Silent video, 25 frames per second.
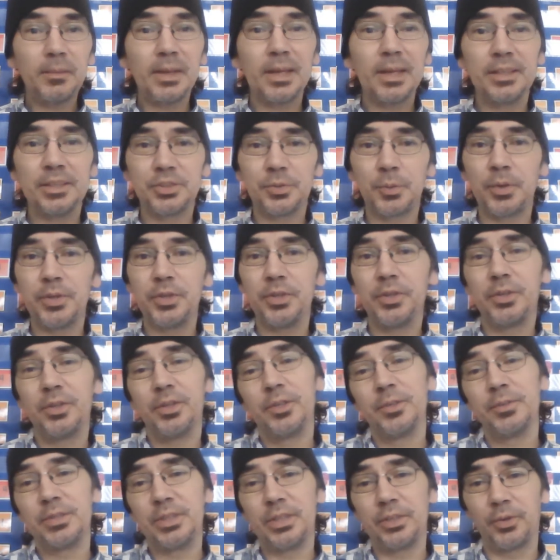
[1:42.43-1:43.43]
I just want you to
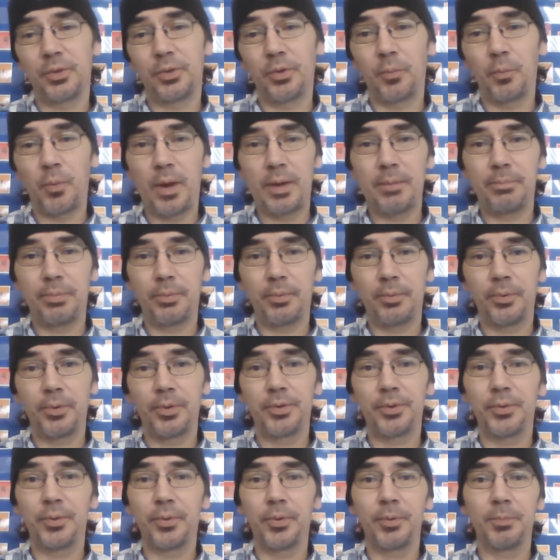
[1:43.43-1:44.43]
use either a
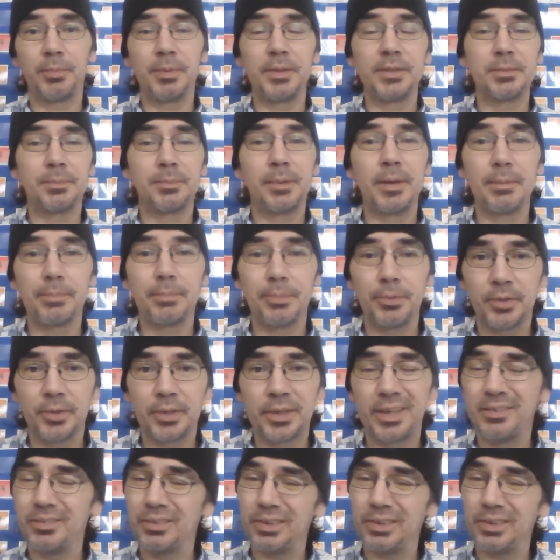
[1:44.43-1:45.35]
whiteboard or a piece of paper, okay?